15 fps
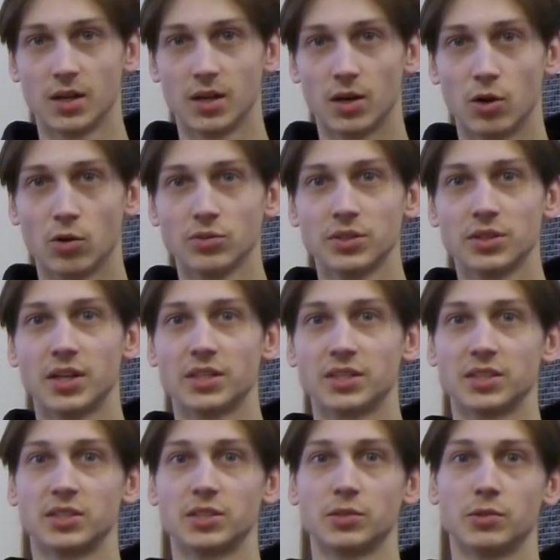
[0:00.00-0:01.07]
All the
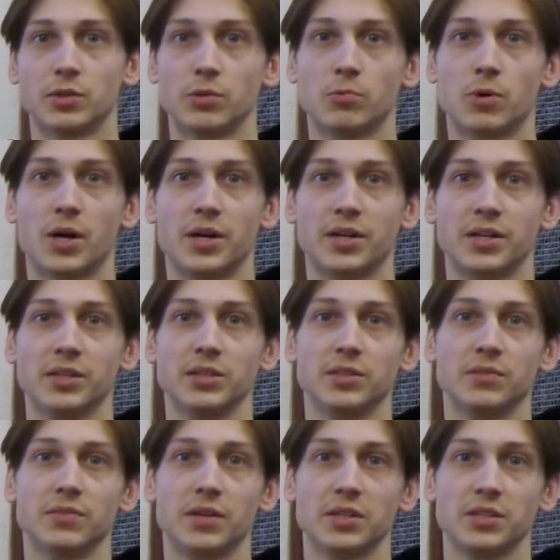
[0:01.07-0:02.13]
necessary wired
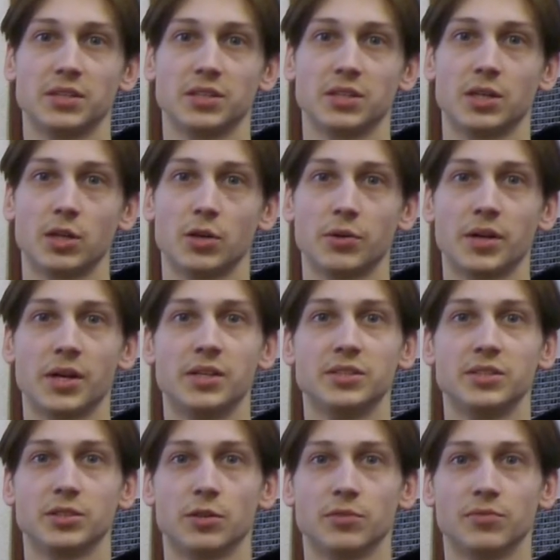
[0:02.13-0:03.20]
interfaces are
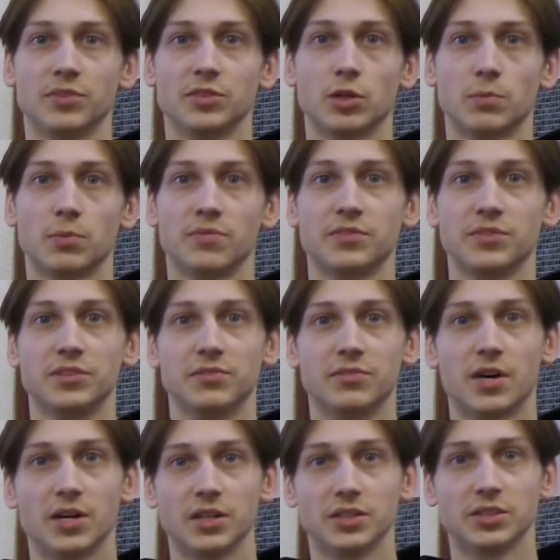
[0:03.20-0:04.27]
located on the top of the
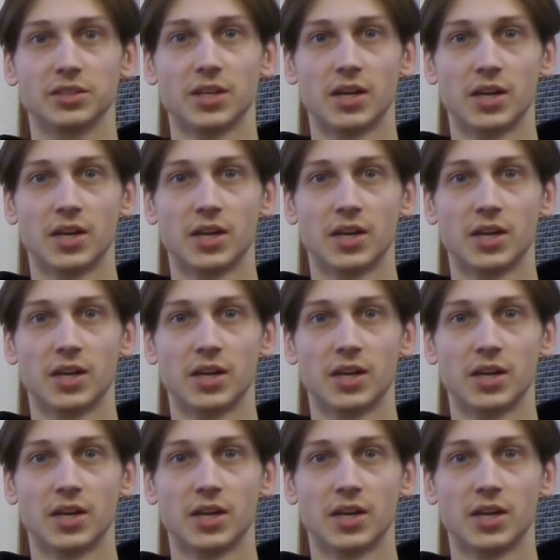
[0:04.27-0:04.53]
device.